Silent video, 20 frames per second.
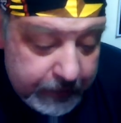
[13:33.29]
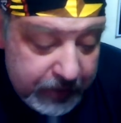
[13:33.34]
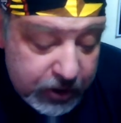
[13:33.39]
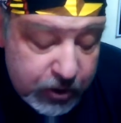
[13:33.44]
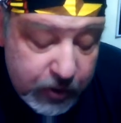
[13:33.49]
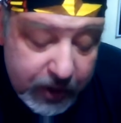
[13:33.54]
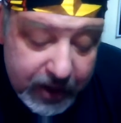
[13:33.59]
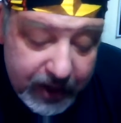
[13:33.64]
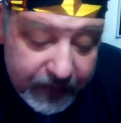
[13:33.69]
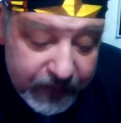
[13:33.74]

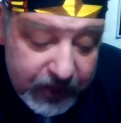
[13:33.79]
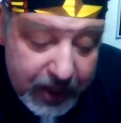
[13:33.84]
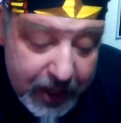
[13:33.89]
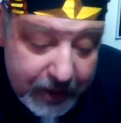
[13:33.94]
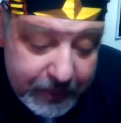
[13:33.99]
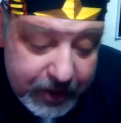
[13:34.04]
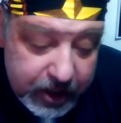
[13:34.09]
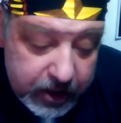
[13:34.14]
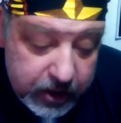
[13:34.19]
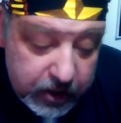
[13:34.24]
Misery Love
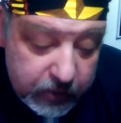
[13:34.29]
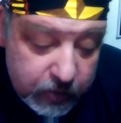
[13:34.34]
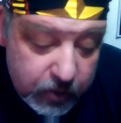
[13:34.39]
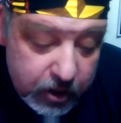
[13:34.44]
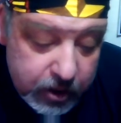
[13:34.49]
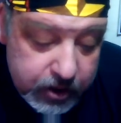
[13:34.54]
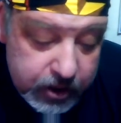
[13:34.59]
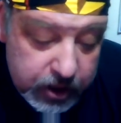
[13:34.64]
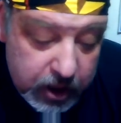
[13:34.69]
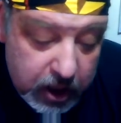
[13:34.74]
Comedy
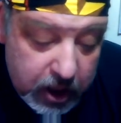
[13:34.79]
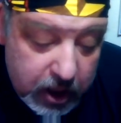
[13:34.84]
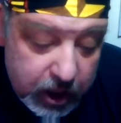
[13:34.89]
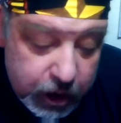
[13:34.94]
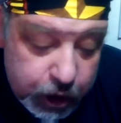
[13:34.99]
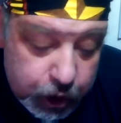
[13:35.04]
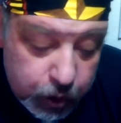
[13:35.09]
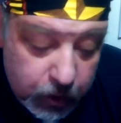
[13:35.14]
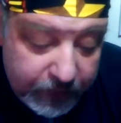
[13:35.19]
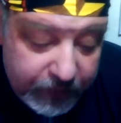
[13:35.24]
was
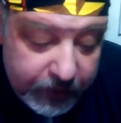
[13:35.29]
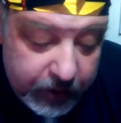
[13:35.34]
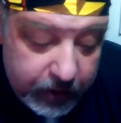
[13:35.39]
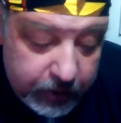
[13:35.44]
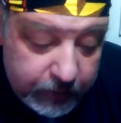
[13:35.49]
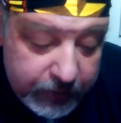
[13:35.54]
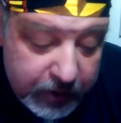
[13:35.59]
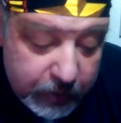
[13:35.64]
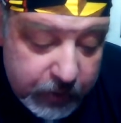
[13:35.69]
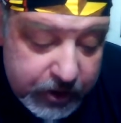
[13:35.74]
a short film